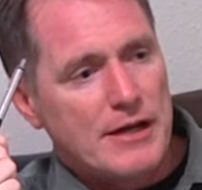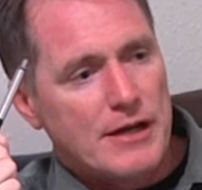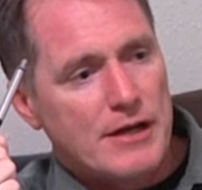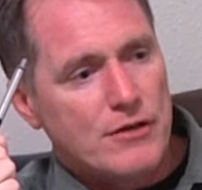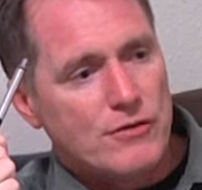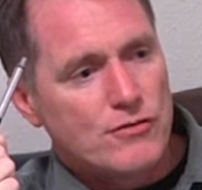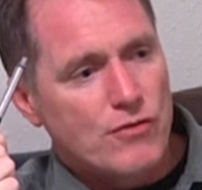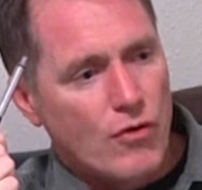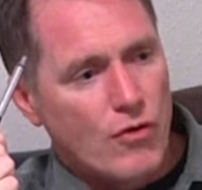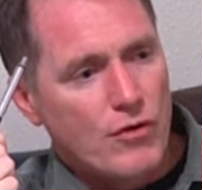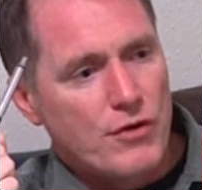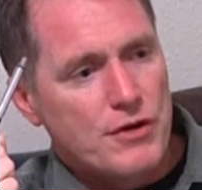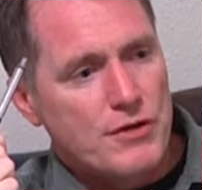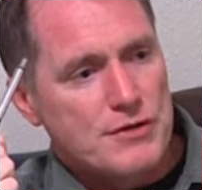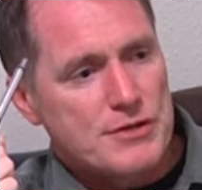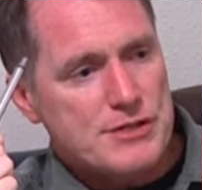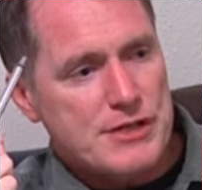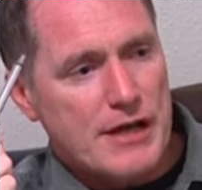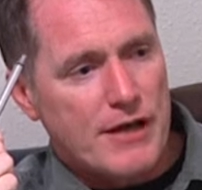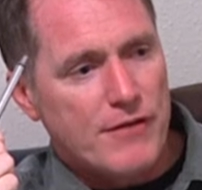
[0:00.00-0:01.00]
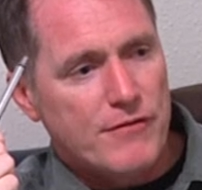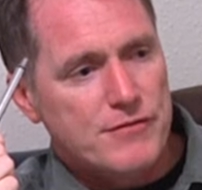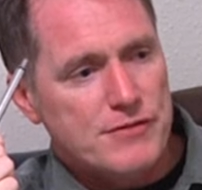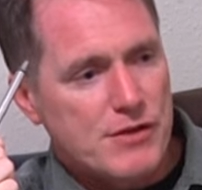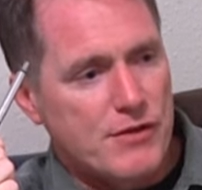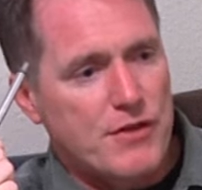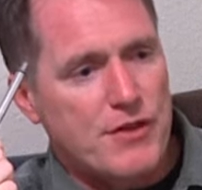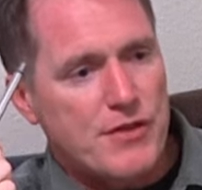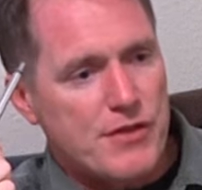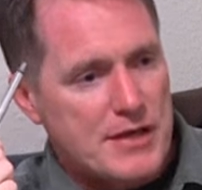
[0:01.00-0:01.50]
to control yourself
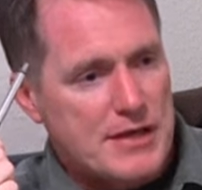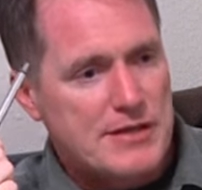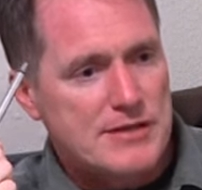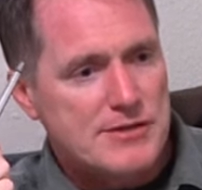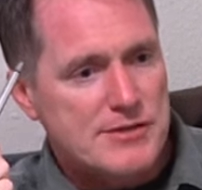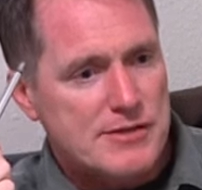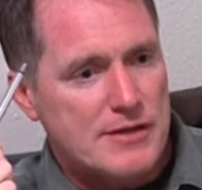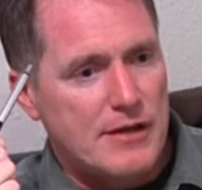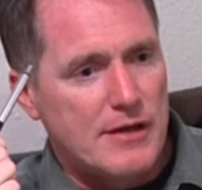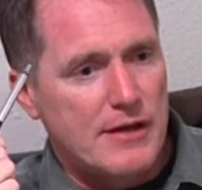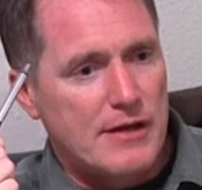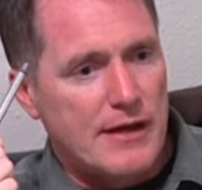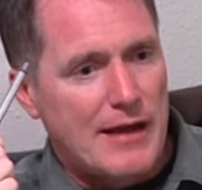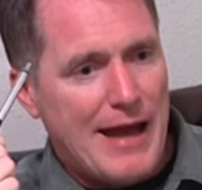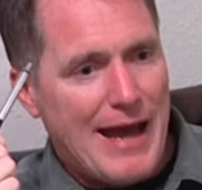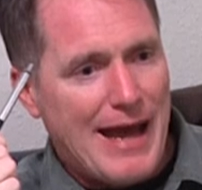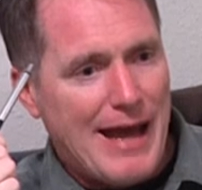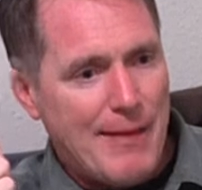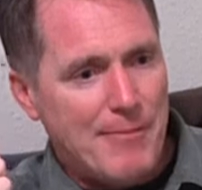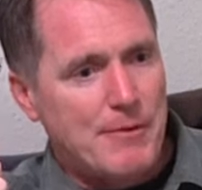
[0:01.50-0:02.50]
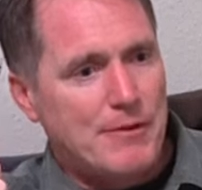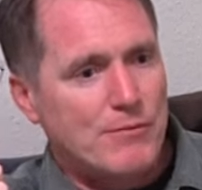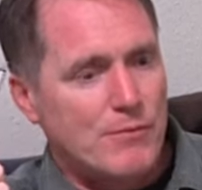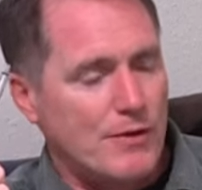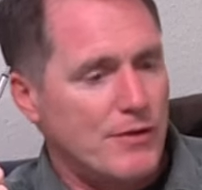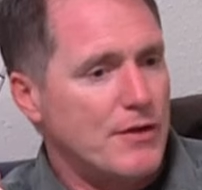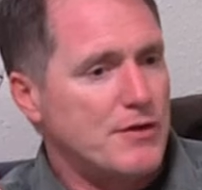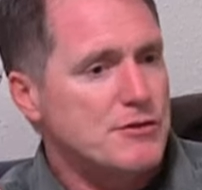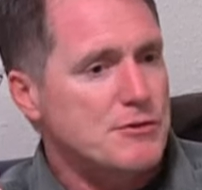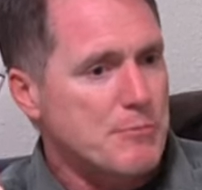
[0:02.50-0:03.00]
so that things happen
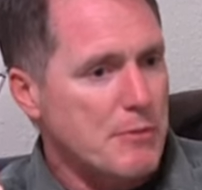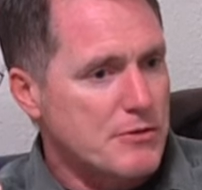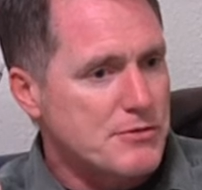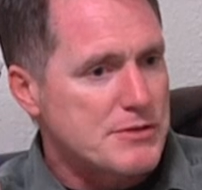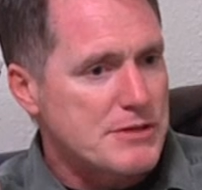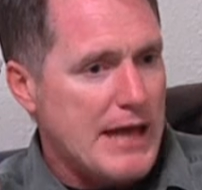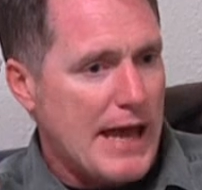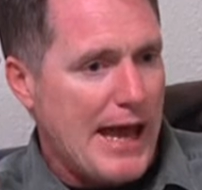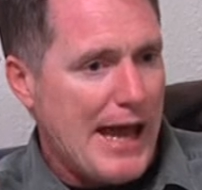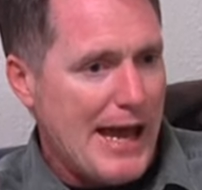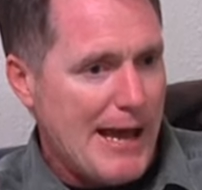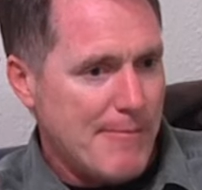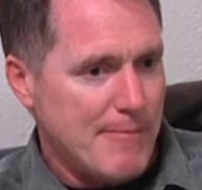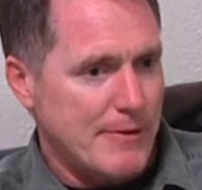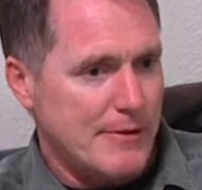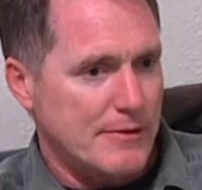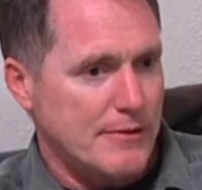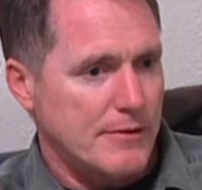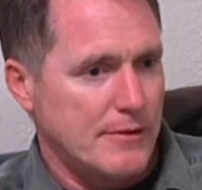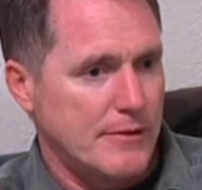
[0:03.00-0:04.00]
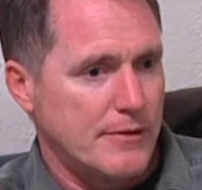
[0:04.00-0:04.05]
when they're supposed to happen.